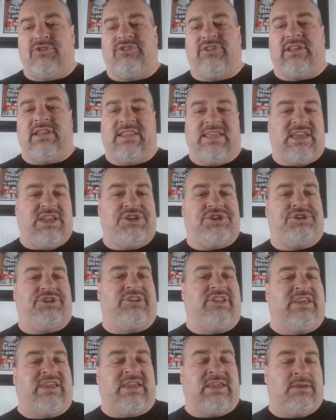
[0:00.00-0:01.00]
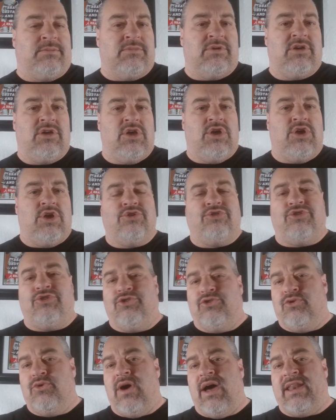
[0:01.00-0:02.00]
to lead your team
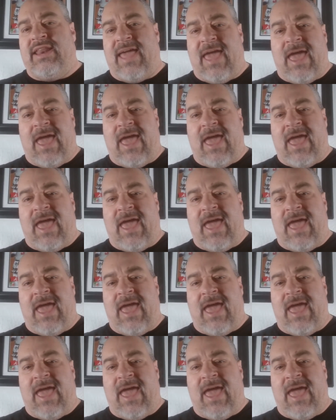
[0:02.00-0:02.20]
to an